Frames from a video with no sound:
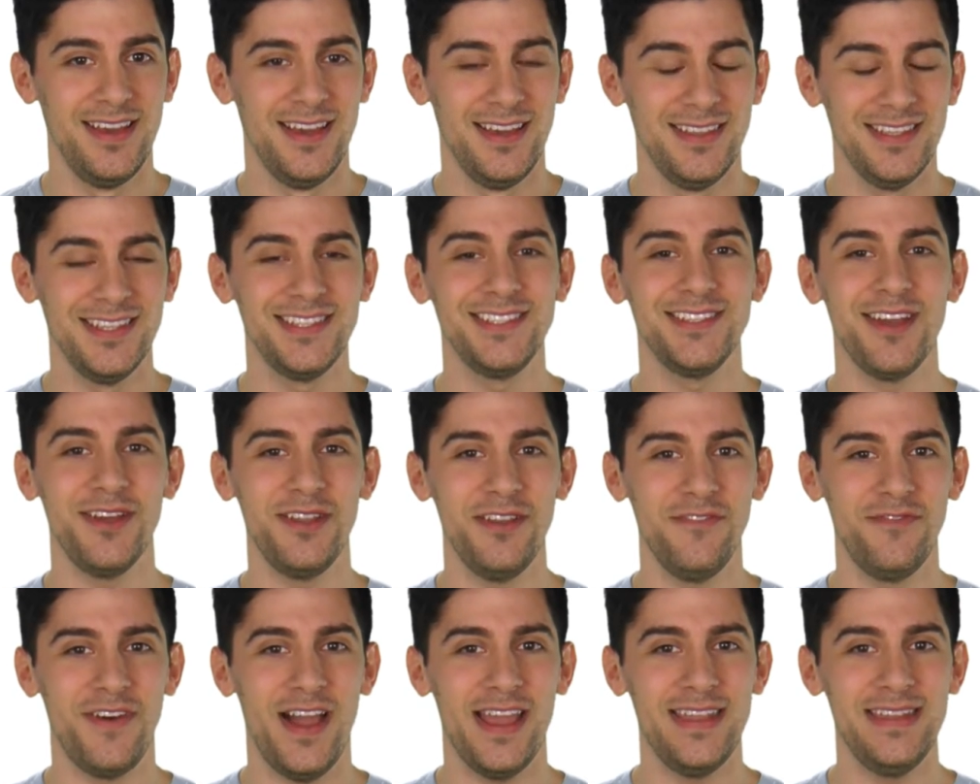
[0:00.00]
The
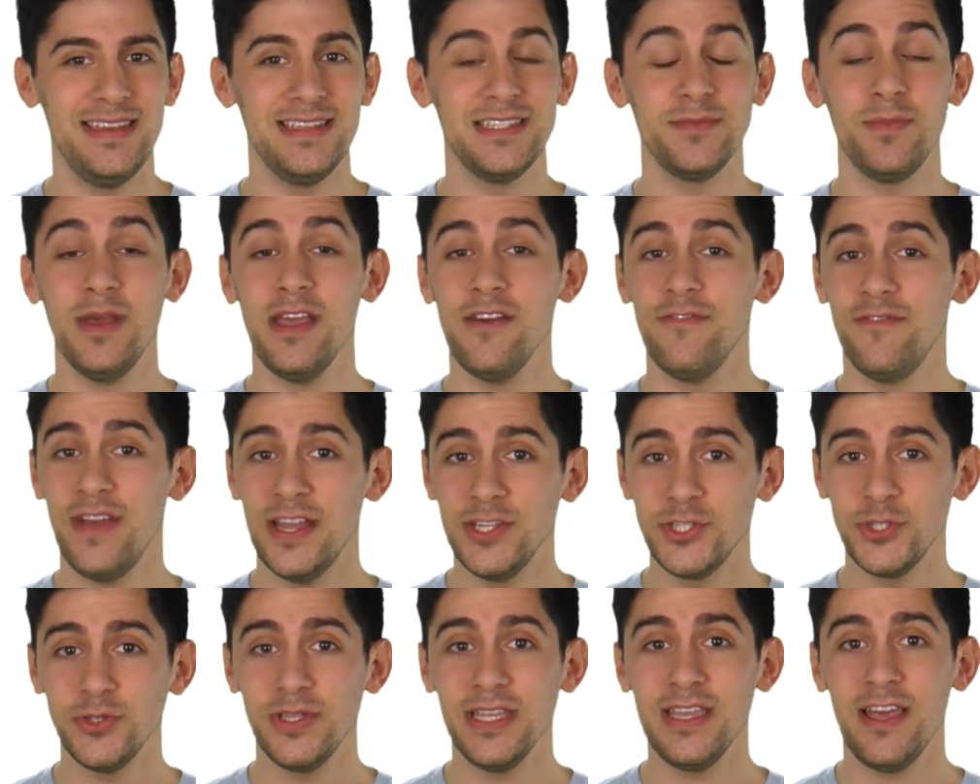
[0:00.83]
study findings may
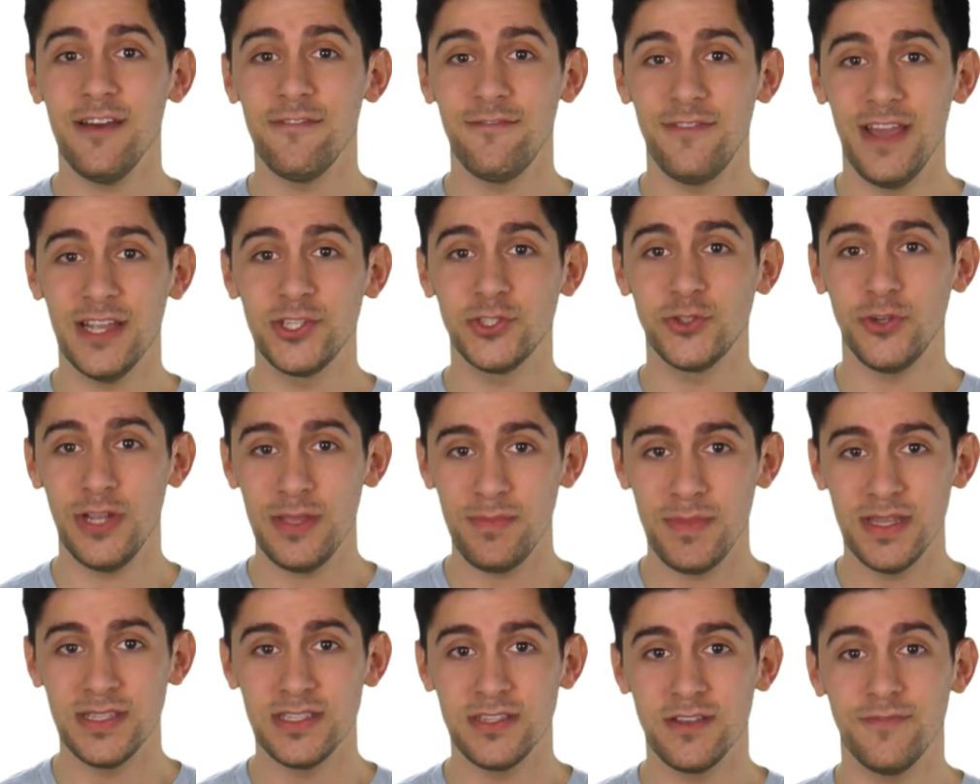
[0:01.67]
eventually affect
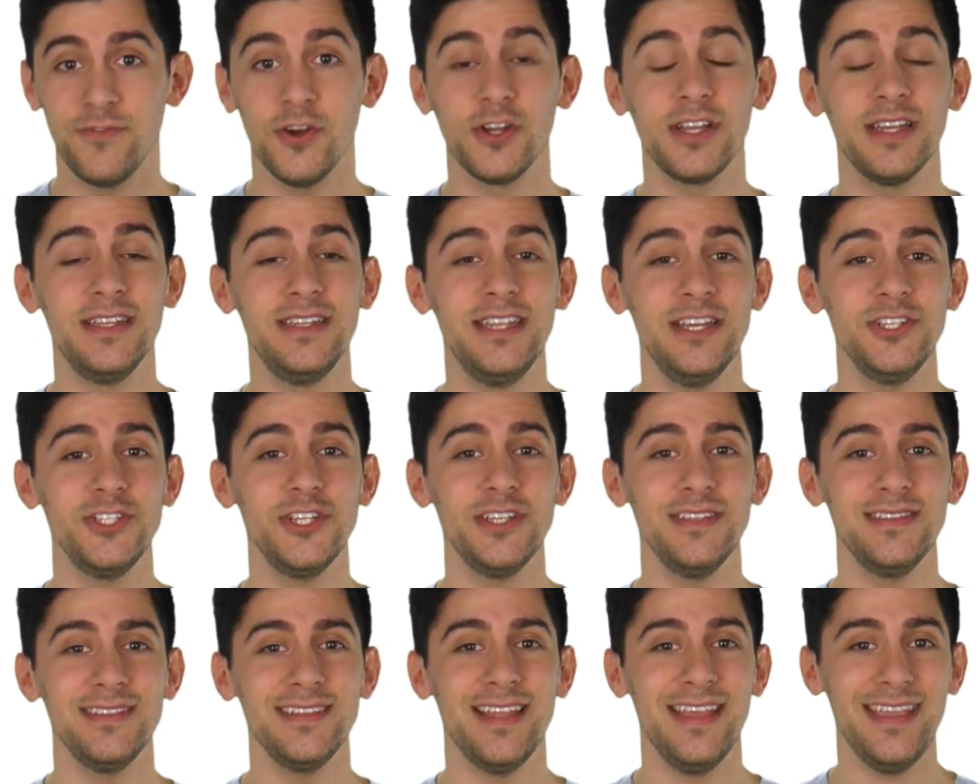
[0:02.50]
treatments for
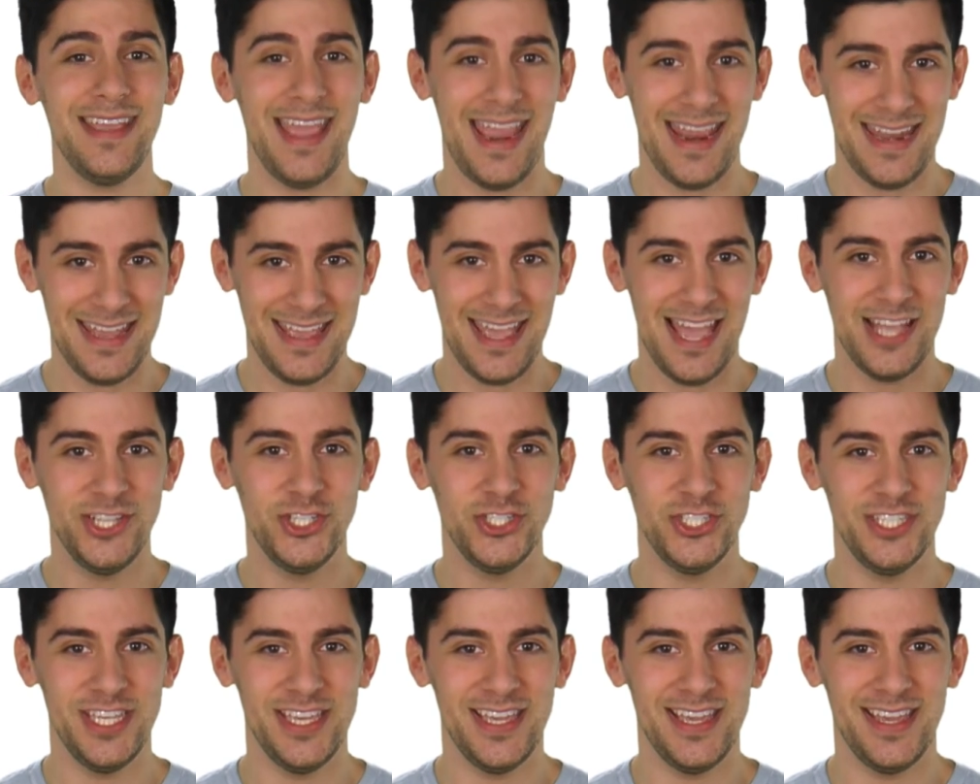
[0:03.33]
conditions like
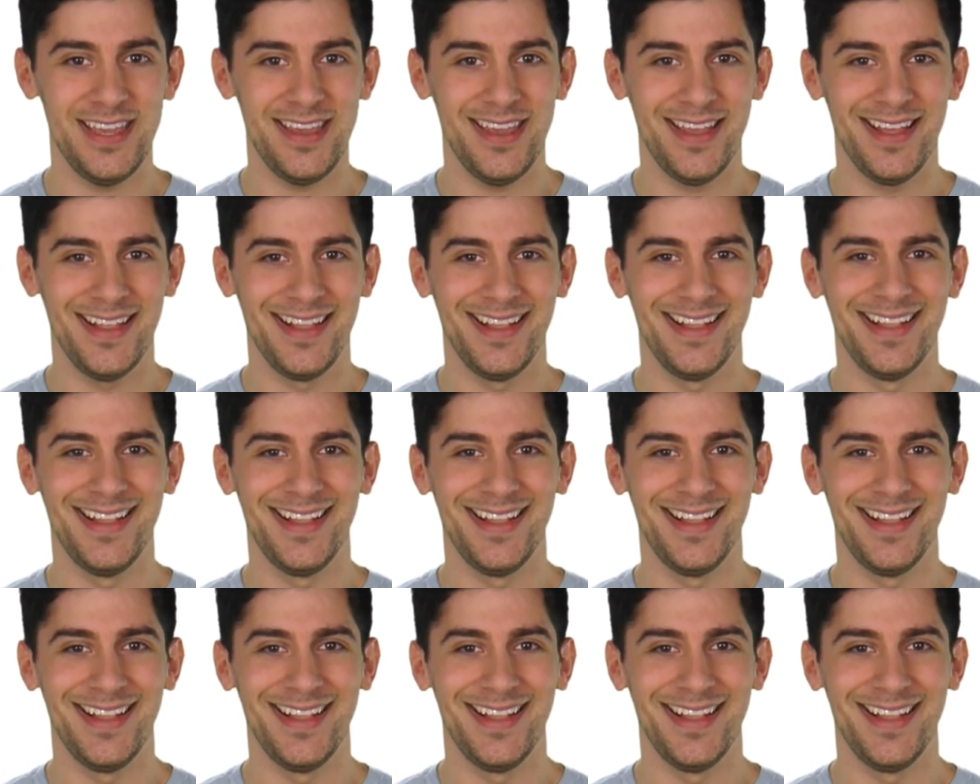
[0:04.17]
ADHD.